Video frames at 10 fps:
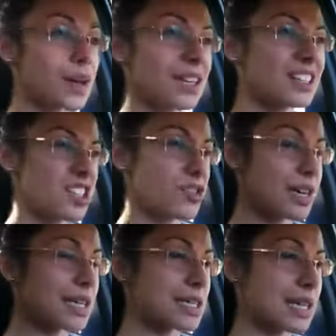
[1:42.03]
Body is
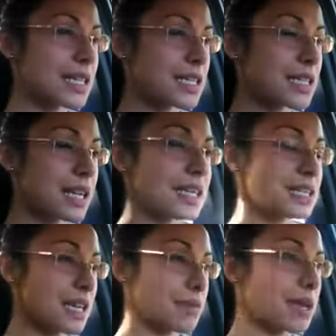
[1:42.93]
straight, tight to
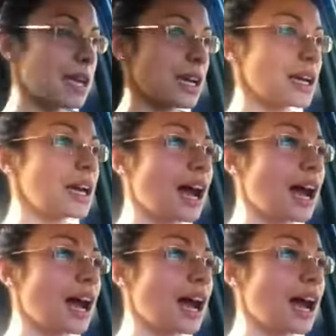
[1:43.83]
tight, tummy,